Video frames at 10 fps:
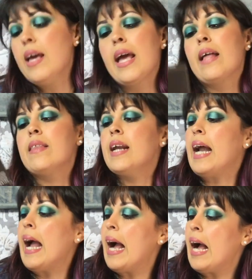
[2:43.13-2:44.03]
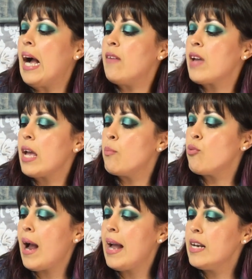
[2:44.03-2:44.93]
And then I have a
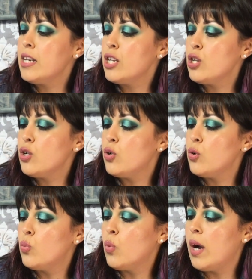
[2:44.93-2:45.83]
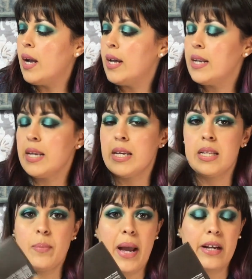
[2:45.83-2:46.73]
brand new one in
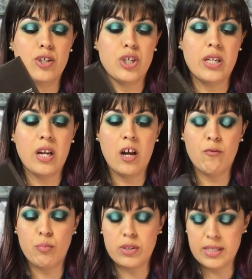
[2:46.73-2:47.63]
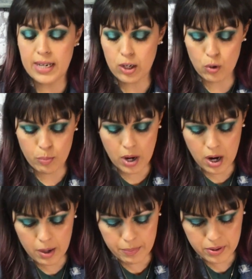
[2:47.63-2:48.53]
the packaging of Prosecco
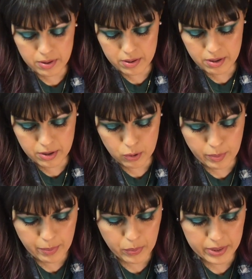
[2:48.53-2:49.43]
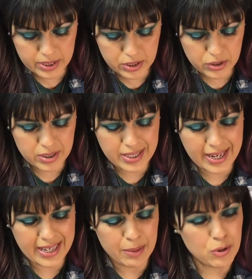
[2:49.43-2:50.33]
Pop. Now I don't remember what this looks
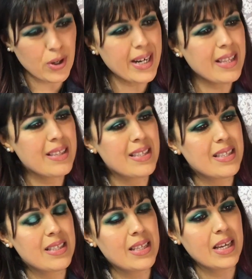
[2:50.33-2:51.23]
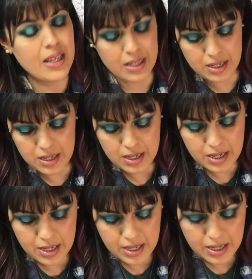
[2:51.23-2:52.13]
like, and I'm trying to think,
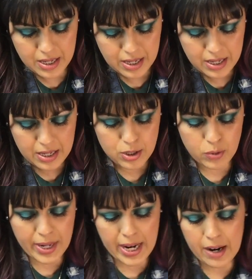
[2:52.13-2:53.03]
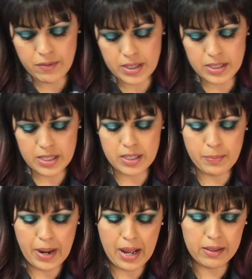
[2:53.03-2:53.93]
do I have this in a
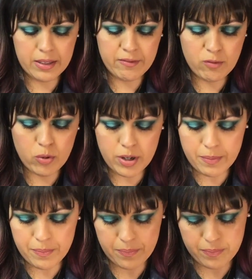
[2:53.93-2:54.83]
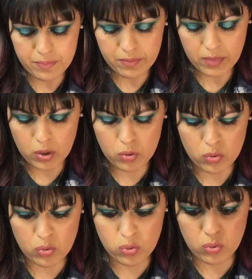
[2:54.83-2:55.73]
palette form?
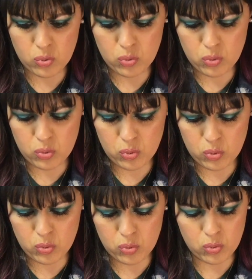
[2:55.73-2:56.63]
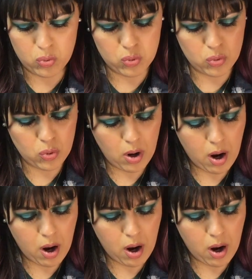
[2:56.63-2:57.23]
Ooh.